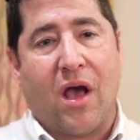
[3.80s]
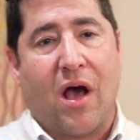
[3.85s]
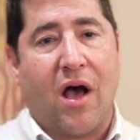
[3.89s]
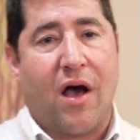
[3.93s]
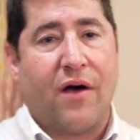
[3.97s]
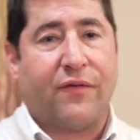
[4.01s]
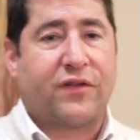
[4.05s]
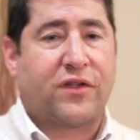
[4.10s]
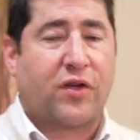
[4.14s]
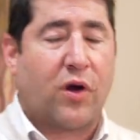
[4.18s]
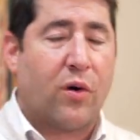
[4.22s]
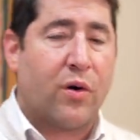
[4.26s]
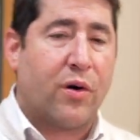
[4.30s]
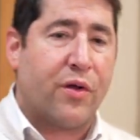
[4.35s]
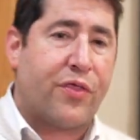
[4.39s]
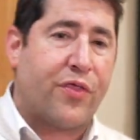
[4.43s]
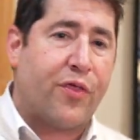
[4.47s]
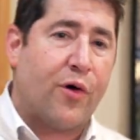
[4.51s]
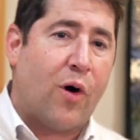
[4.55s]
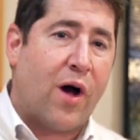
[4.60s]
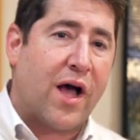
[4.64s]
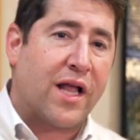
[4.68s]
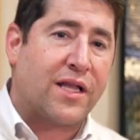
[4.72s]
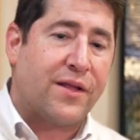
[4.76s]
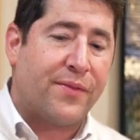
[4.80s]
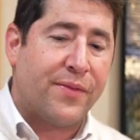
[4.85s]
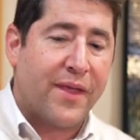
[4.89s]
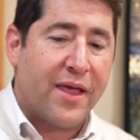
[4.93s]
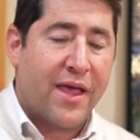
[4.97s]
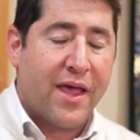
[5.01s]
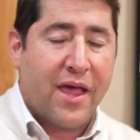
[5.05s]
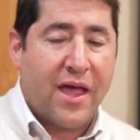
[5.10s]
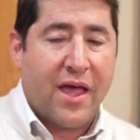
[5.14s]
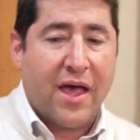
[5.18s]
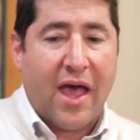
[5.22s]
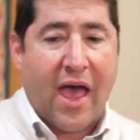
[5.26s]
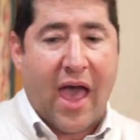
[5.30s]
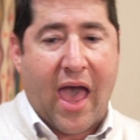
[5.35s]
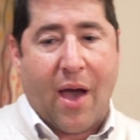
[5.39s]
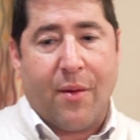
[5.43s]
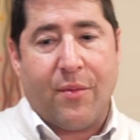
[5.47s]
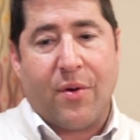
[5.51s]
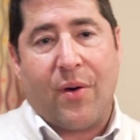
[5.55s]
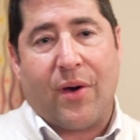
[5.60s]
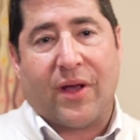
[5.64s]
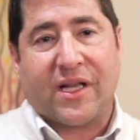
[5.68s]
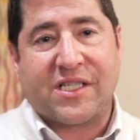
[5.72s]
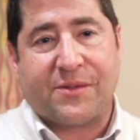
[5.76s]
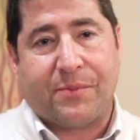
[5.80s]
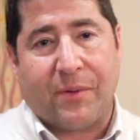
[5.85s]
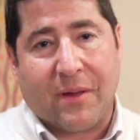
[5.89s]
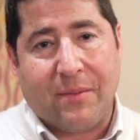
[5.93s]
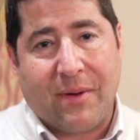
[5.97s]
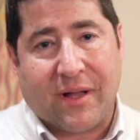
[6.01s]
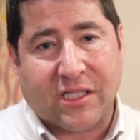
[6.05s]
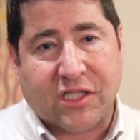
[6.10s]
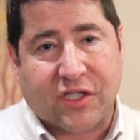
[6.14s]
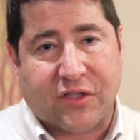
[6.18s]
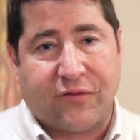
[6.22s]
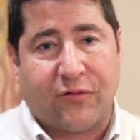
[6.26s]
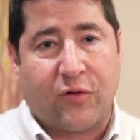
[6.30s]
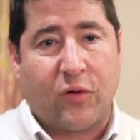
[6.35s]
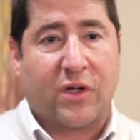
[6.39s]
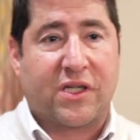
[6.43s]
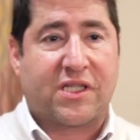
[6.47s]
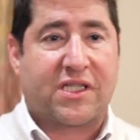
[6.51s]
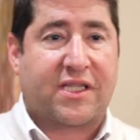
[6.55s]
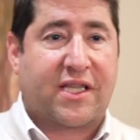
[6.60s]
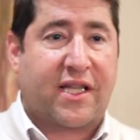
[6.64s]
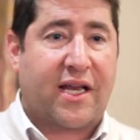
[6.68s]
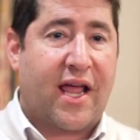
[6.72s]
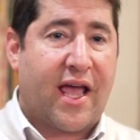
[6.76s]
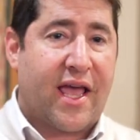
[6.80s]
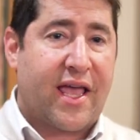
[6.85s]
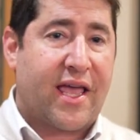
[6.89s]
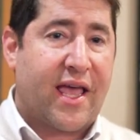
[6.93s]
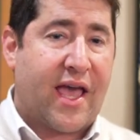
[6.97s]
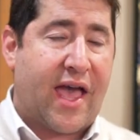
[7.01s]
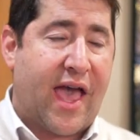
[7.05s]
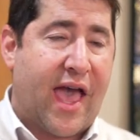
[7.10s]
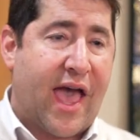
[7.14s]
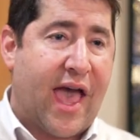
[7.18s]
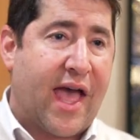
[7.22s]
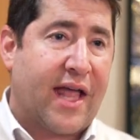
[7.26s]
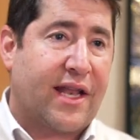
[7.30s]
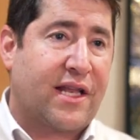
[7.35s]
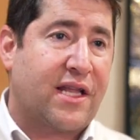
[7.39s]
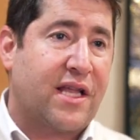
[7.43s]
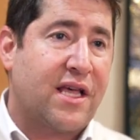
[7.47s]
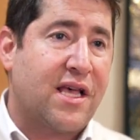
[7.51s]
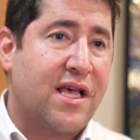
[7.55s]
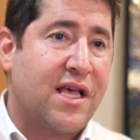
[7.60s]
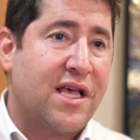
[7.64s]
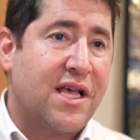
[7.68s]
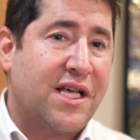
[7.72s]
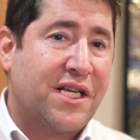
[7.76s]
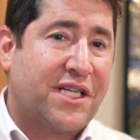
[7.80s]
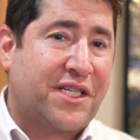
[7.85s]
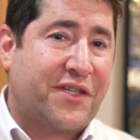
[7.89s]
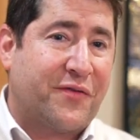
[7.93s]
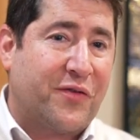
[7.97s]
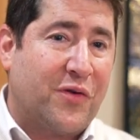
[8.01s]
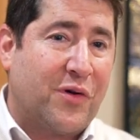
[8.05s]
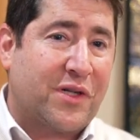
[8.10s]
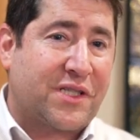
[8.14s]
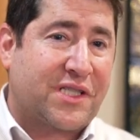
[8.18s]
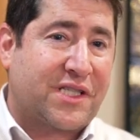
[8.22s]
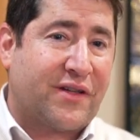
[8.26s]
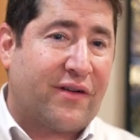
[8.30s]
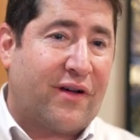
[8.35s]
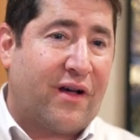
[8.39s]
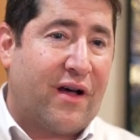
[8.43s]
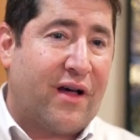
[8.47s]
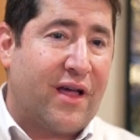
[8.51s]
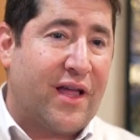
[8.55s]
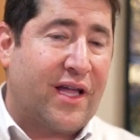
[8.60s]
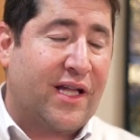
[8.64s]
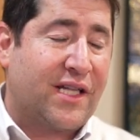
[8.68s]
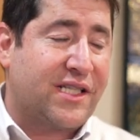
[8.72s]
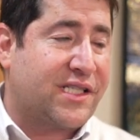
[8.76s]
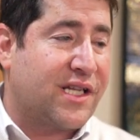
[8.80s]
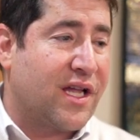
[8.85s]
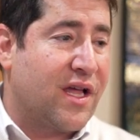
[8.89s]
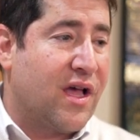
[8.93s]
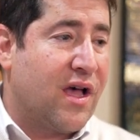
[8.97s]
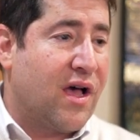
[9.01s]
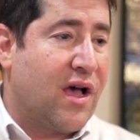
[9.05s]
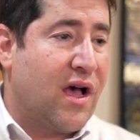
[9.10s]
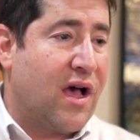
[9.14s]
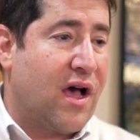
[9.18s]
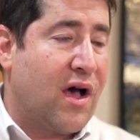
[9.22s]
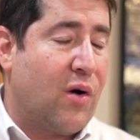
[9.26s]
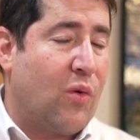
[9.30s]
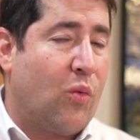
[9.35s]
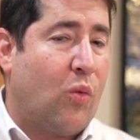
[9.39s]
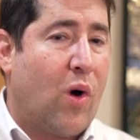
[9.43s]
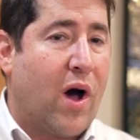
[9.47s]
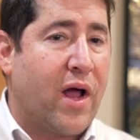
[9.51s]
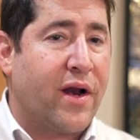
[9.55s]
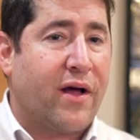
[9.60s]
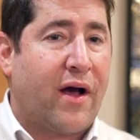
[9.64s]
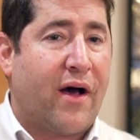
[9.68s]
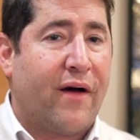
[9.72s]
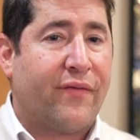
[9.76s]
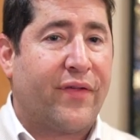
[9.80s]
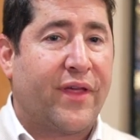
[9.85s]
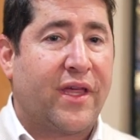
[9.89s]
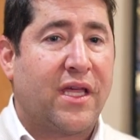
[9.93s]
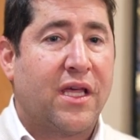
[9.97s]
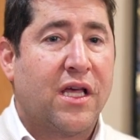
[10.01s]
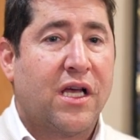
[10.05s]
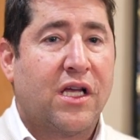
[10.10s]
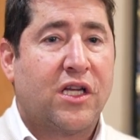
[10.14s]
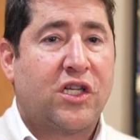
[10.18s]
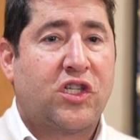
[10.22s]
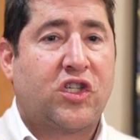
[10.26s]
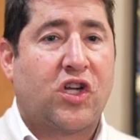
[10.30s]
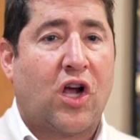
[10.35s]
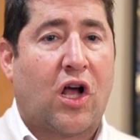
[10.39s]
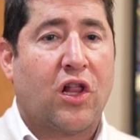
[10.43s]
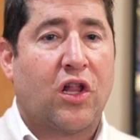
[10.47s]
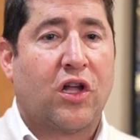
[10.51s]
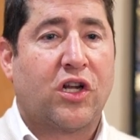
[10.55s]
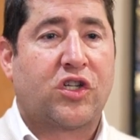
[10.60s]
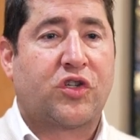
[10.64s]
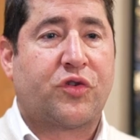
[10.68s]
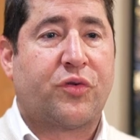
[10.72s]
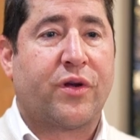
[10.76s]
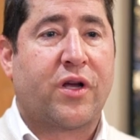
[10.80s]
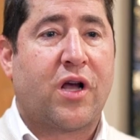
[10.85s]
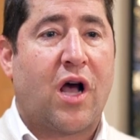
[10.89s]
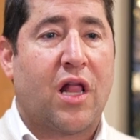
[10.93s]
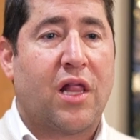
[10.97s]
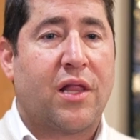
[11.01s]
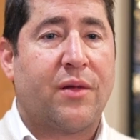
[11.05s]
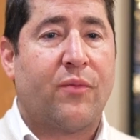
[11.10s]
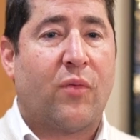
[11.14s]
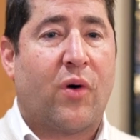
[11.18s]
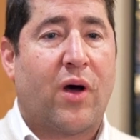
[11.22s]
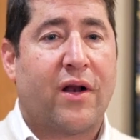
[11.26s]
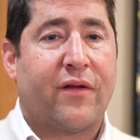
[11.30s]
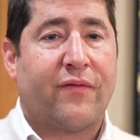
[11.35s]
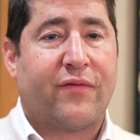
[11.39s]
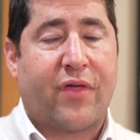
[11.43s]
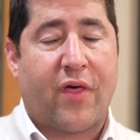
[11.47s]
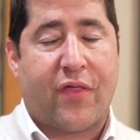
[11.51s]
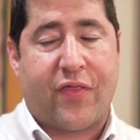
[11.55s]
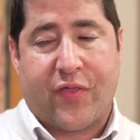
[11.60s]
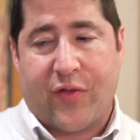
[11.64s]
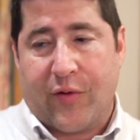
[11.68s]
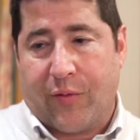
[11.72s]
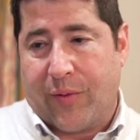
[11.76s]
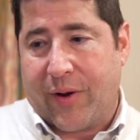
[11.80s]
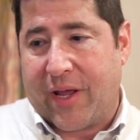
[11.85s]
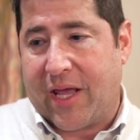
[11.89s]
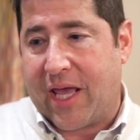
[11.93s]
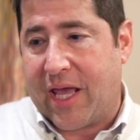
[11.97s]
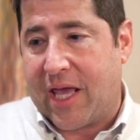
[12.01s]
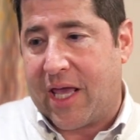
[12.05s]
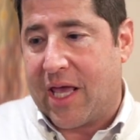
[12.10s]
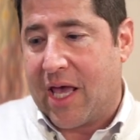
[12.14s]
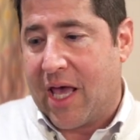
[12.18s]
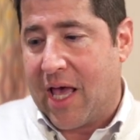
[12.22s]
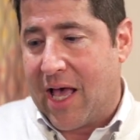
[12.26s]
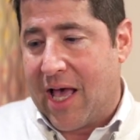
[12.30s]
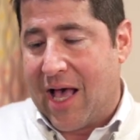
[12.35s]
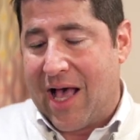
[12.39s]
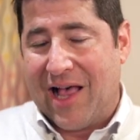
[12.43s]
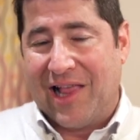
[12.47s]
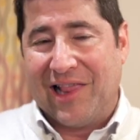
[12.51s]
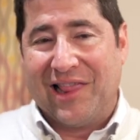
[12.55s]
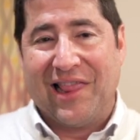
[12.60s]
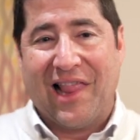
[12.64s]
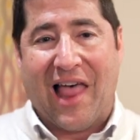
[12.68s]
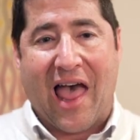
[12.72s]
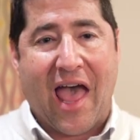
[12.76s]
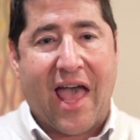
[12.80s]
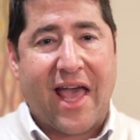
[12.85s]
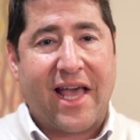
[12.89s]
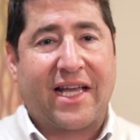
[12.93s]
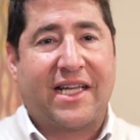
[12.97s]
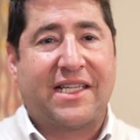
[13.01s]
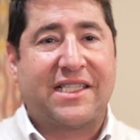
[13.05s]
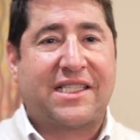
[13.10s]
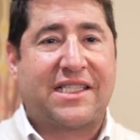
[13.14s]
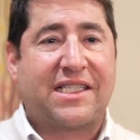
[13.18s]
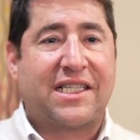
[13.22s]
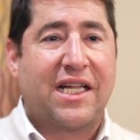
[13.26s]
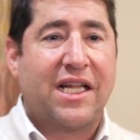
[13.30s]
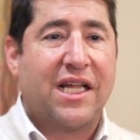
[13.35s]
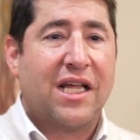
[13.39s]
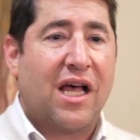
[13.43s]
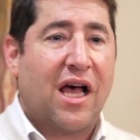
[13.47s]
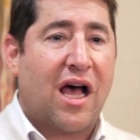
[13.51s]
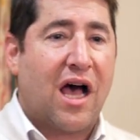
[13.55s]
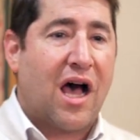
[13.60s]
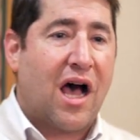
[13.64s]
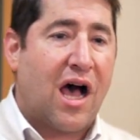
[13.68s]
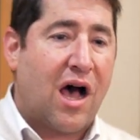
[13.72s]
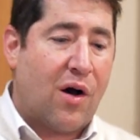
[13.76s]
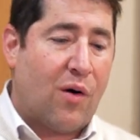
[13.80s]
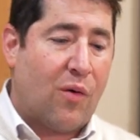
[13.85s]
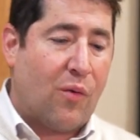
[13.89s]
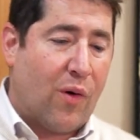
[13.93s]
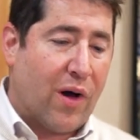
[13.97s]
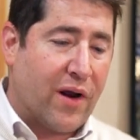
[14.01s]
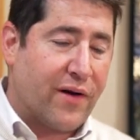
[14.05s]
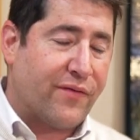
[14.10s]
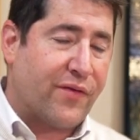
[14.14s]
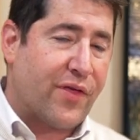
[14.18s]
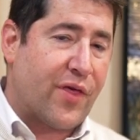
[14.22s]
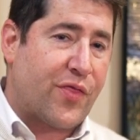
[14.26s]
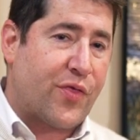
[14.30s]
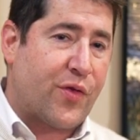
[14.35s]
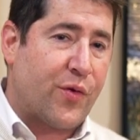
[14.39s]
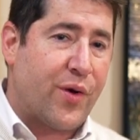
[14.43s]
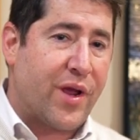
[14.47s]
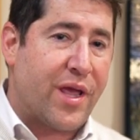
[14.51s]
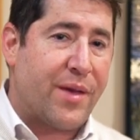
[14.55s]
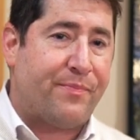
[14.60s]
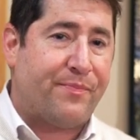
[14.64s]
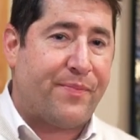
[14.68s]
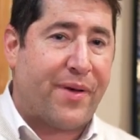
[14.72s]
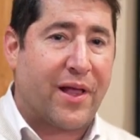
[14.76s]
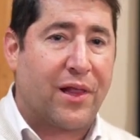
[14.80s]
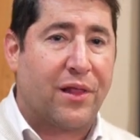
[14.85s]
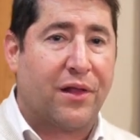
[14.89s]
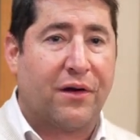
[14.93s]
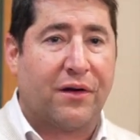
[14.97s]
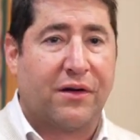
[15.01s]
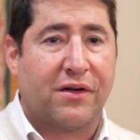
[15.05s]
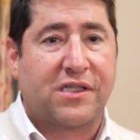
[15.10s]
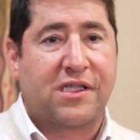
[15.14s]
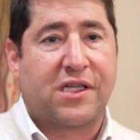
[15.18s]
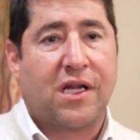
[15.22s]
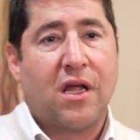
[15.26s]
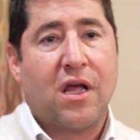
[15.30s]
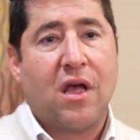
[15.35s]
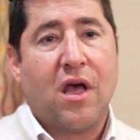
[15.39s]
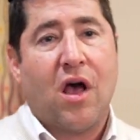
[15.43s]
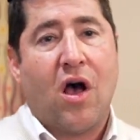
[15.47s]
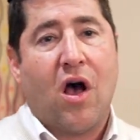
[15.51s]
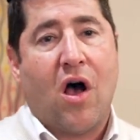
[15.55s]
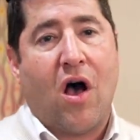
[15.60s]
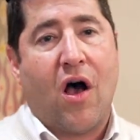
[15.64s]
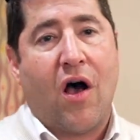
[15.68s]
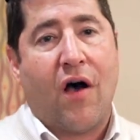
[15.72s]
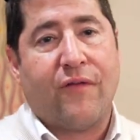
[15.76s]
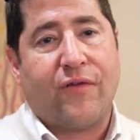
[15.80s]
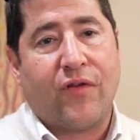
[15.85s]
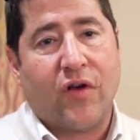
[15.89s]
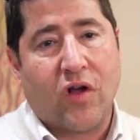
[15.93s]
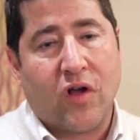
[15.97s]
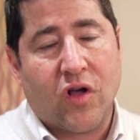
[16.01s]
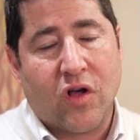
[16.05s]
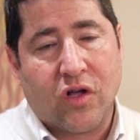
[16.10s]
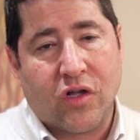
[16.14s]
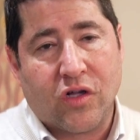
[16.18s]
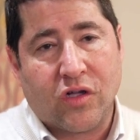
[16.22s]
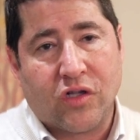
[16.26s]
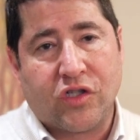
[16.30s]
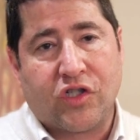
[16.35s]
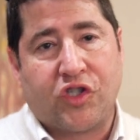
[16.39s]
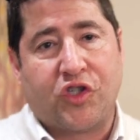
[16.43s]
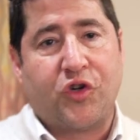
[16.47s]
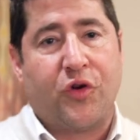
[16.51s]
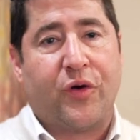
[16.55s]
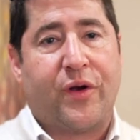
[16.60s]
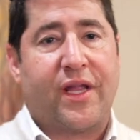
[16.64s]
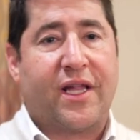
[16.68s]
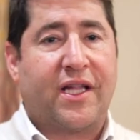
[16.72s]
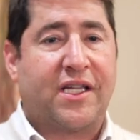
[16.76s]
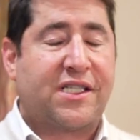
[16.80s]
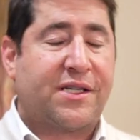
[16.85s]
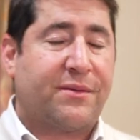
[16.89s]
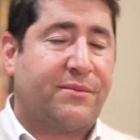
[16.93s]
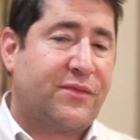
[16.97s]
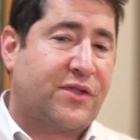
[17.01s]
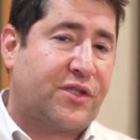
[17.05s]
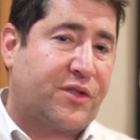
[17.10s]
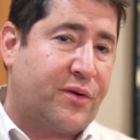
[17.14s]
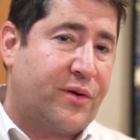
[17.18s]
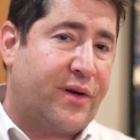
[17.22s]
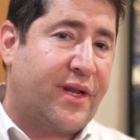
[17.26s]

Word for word: of Torah Thought. And we want to speak about Shavuos today. And Shavuos is one of the Shalosh Regalim, one of the three legs, one of the three pillars of Judaism.